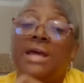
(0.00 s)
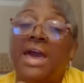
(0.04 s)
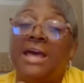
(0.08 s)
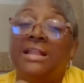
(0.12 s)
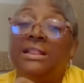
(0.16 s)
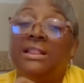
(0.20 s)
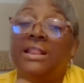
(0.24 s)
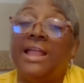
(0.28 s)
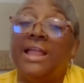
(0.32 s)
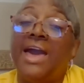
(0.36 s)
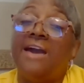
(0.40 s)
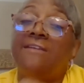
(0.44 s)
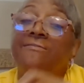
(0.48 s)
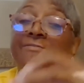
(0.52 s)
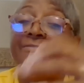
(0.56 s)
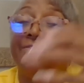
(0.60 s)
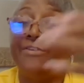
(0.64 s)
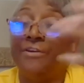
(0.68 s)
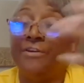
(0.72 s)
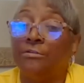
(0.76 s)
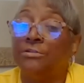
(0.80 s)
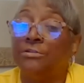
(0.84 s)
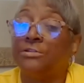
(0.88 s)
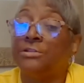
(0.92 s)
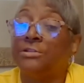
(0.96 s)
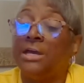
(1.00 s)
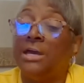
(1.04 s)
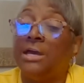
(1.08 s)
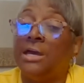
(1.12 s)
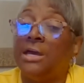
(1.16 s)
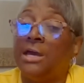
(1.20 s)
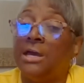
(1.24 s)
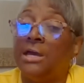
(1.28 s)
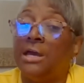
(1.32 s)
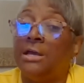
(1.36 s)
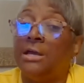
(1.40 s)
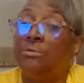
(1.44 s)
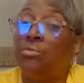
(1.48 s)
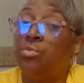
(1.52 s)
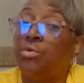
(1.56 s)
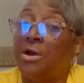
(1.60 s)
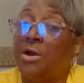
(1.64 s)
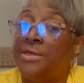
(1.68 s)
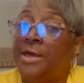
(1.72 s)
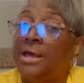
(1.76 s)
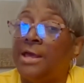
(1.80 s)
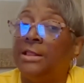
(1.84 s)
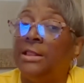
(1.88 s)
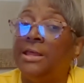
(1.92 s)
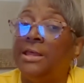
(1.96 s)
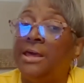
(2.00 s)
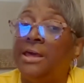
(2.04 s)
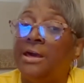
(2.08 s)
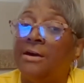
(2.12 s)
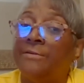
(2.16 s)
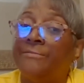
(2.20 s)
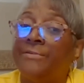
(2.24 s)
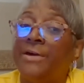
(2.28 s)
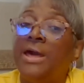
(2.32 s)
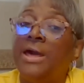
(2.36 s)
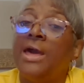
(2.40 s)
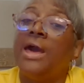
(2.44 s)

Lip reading: landfills in where they live.